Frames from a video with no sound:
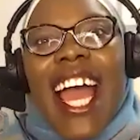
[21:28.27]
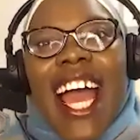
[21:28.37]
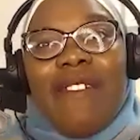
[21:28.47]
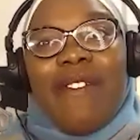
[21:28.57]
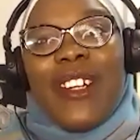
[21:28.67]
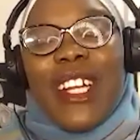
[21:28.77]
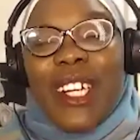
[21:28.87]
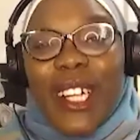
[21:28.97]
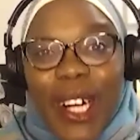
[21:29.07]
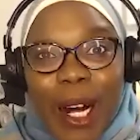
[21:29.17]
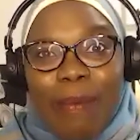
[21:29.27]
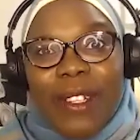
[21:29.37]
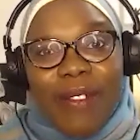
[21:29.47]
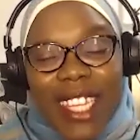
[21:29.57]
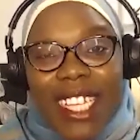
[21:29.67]
I've learned a couple
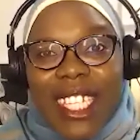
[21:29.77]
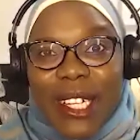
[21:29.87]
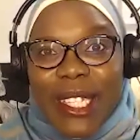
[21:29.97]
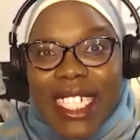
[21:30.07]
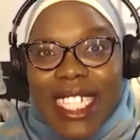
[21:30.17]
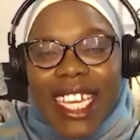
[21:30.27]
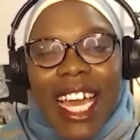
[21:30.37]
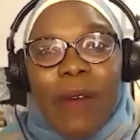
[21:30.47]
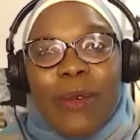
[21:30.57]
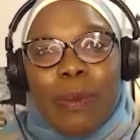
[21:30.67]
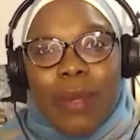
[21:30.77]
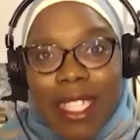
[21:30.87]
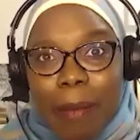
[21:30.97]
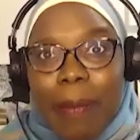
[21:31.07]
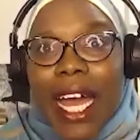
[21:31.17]
of things here today. I was
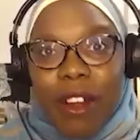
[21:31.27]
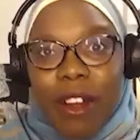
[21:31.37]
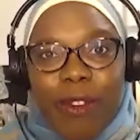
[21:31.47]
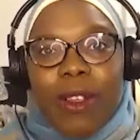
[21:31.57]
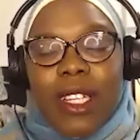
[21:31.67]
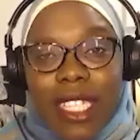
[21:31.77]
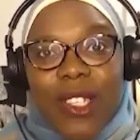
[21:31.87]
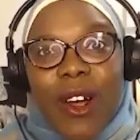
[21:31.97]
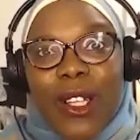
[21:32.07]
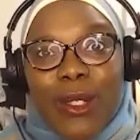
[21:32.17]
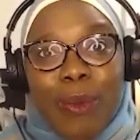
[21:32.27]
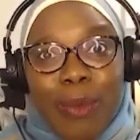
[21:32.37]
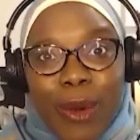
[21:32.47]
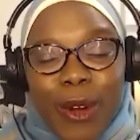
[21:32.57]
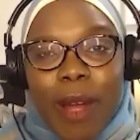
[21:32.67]
part of the Detoxothon
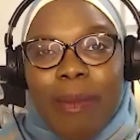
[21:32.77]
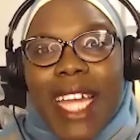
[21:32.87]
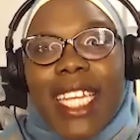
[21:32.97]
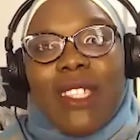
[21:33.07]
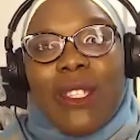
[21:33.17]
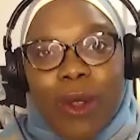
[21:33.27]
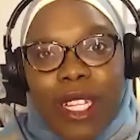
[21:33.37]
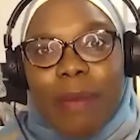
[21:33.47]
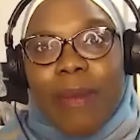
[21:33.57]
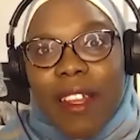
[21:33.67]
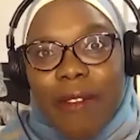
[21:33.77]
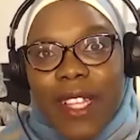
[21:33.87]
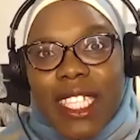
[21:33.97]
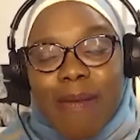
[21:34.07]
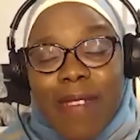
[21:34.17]
program and it totally
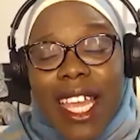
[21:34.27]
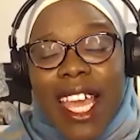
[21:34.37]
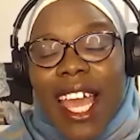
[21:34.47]
benefited me.